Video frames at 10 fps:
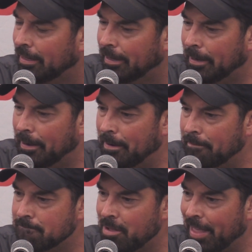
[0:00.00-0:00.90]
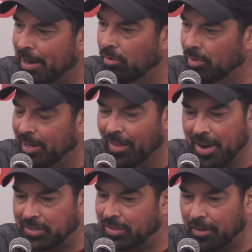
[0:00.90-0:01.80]
You know, they had to read a lot
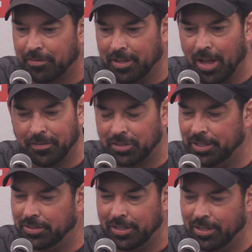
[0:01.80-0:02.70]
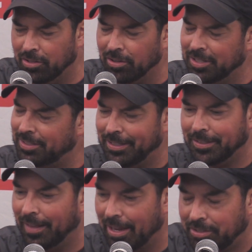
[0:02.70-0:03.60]
of stuff in the offseason and during the
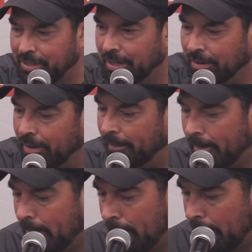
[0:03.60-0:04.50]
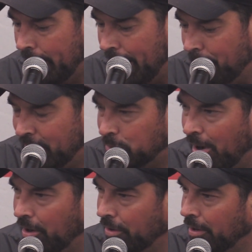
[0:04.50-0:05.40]
season last year, and that makes them
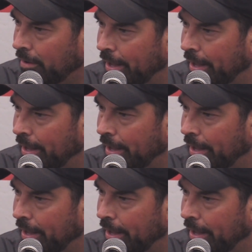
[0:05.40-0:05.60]
hungry.